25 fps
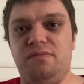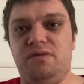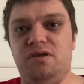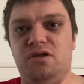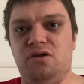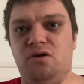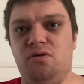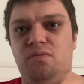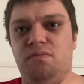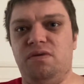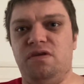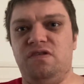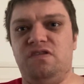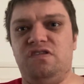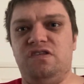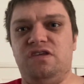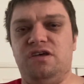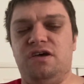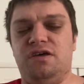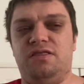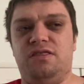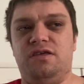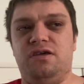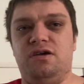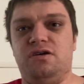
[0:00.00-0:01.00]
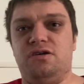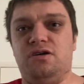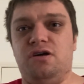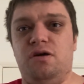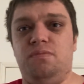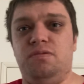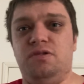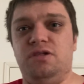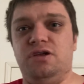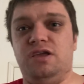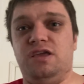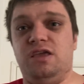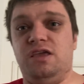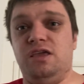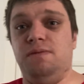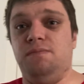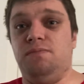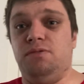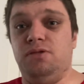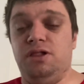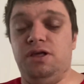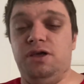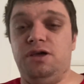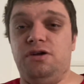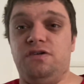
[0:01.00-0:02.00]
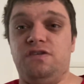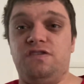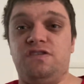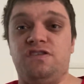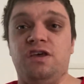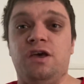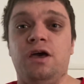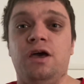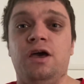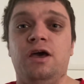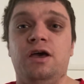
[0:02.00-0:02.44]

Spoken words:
you know, missing, I think, a couple of key players.